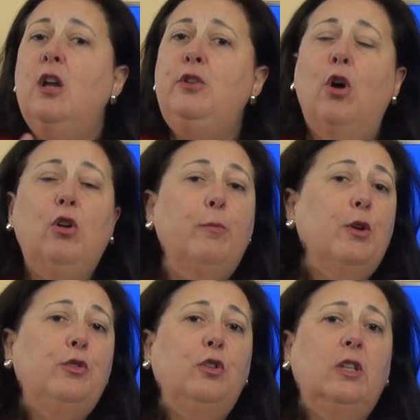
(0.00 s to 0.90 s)
No
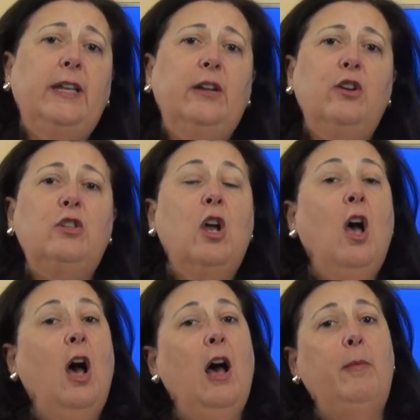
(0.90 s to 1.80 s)
commercial cleaners.
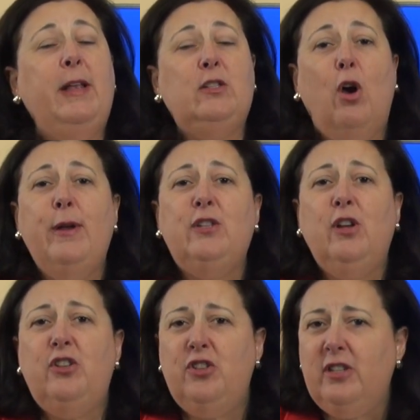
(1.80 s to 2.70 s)
It's always
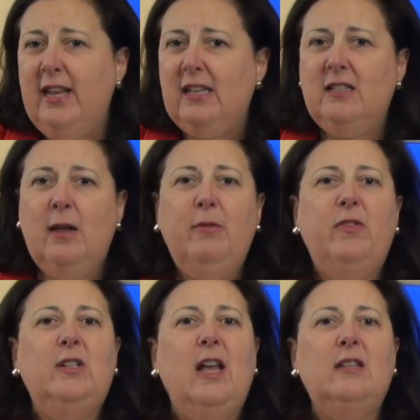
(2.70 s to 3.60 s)
good to just get some of
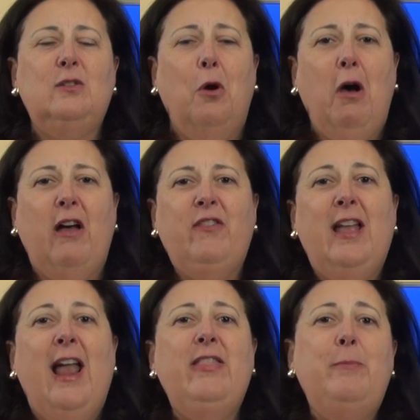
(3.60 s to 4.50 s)
the dust off.
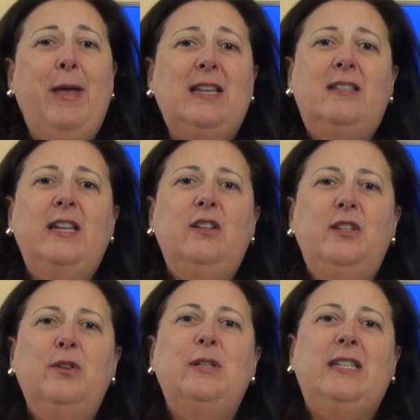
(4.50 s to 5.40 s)
And the best thing to
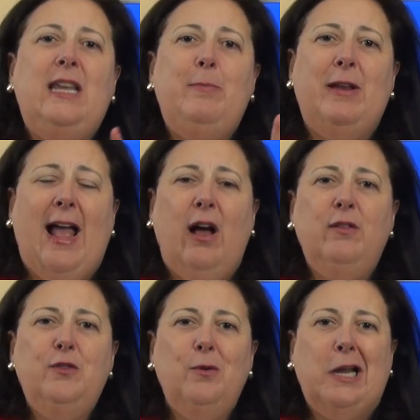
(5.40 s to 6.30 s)
do is keep it out
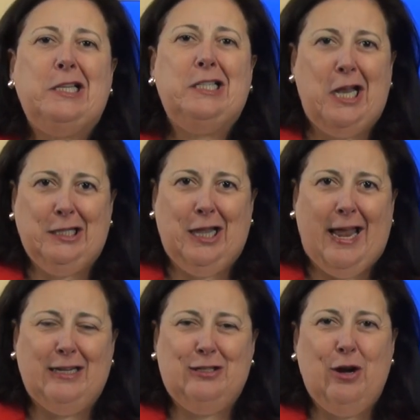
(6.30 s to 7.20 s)
of direct
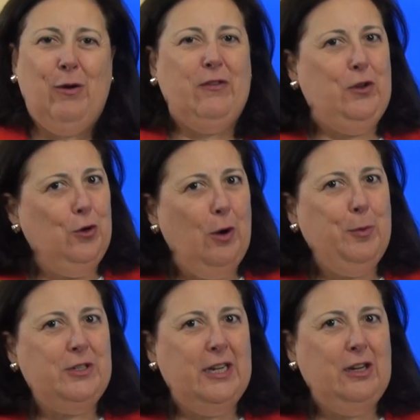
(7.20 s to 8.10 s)
sunlight. So if your
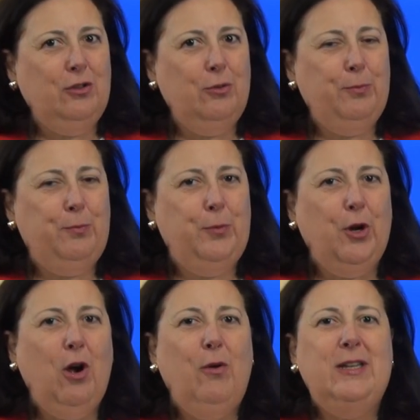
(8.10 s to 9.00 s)
particular
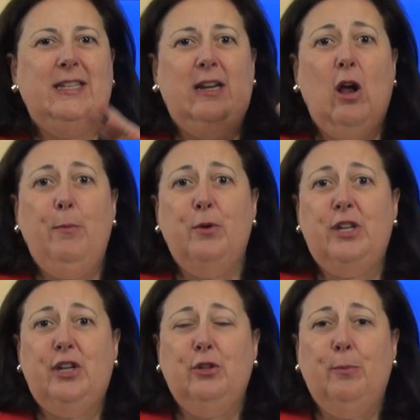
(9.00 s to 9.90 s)
bureau is in a
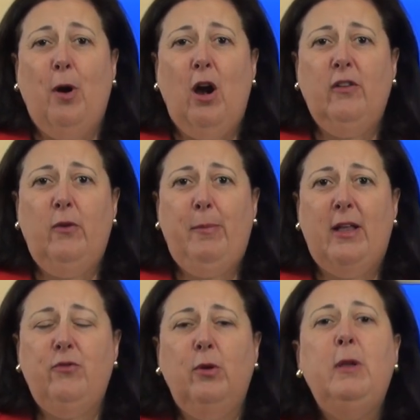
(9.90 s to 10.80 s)
particular part of a
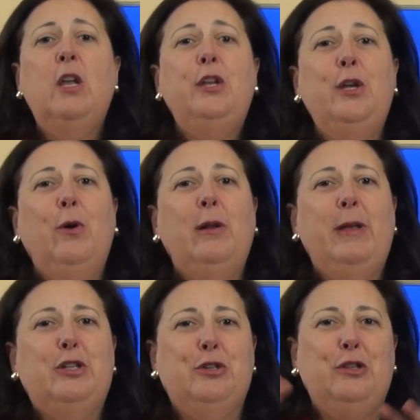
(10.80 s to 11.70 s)
bedroom, you want to
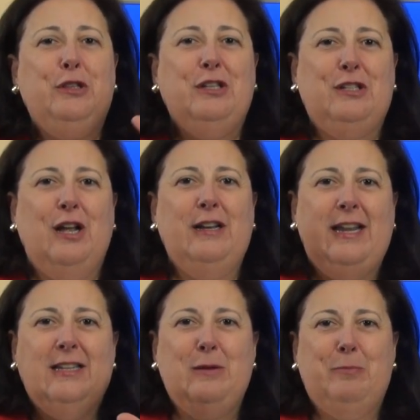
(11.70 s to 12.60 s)
make sure that the sun
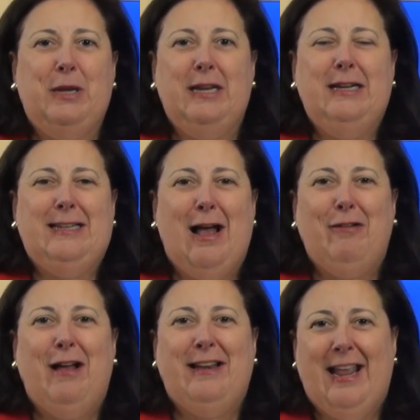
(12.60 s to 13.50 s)
isn't beating
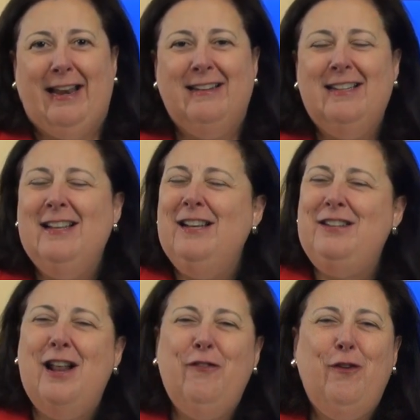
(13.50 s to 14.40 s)
down on it.
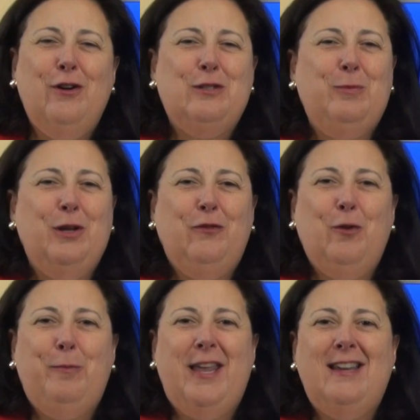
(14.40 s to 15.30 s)
Jennifer, it's a
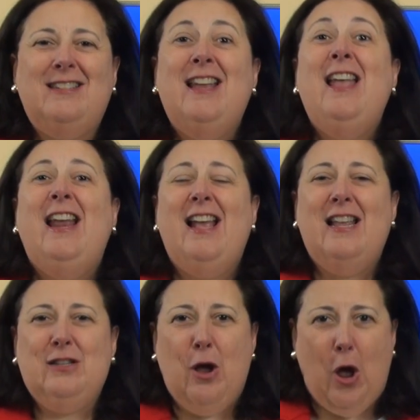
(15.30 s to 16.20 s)
beautiful piece. It
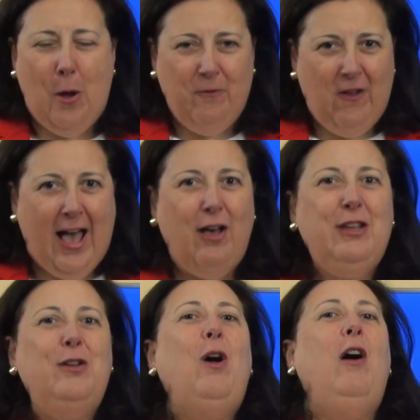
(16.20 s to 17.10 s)
has a
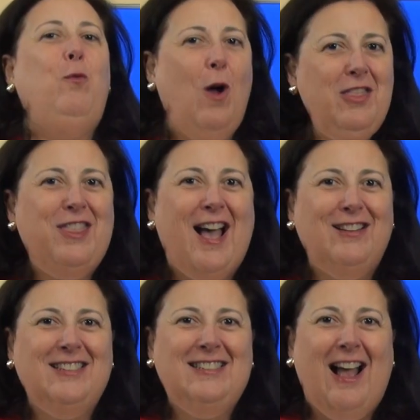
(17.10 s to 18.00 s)
value of
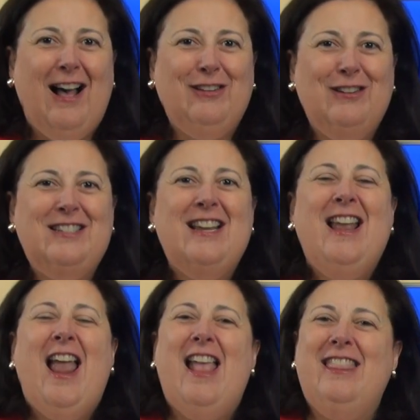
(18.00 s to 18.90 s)
$1,000.
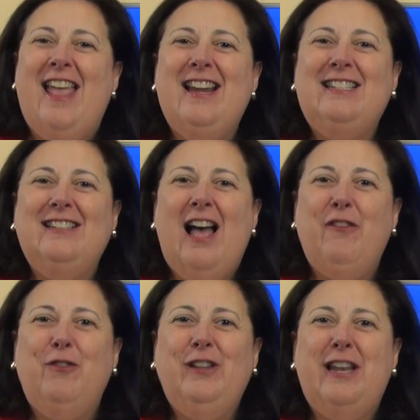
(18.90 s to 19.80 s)
And thanks a
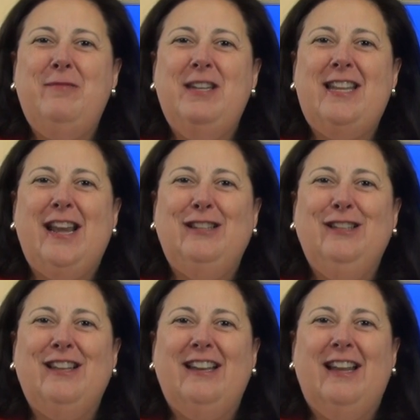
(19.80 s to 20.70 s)
lot for letting me take a
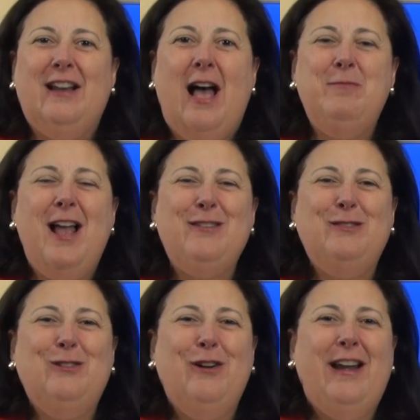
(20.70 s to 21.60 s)
look at it. I'm
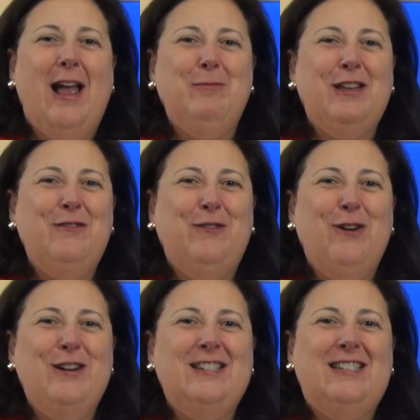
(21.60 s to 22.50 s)
Dr. Lori. I'm looking
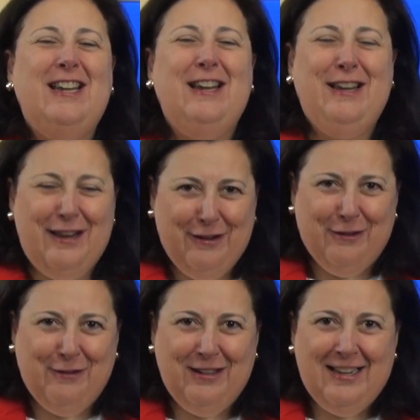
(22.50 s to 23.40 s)
forward to seeing
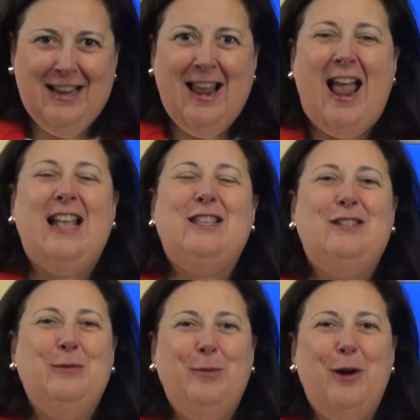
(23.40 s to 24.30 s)
you at the
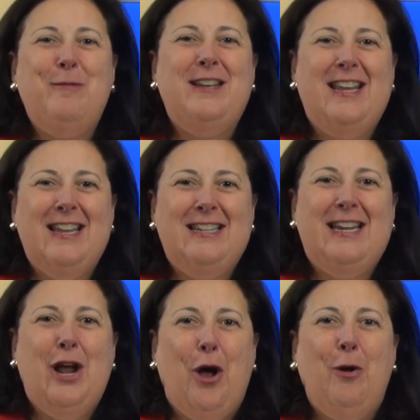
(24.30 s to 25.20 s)
Suburban
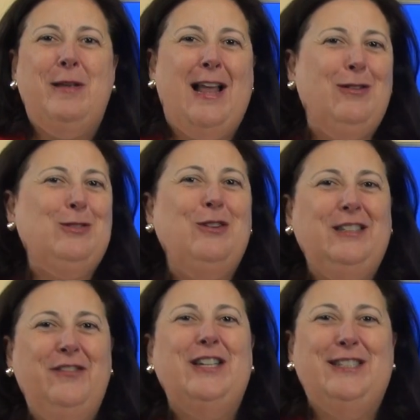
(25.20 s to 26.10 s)
Indie Home and Outdoor
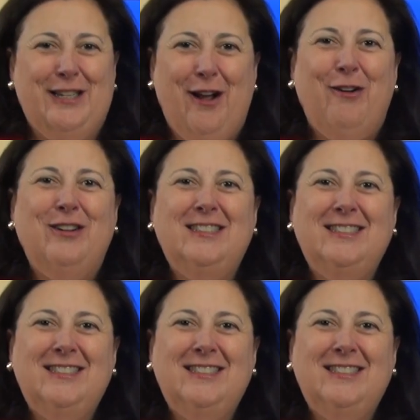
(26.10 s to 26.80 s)
Living Show.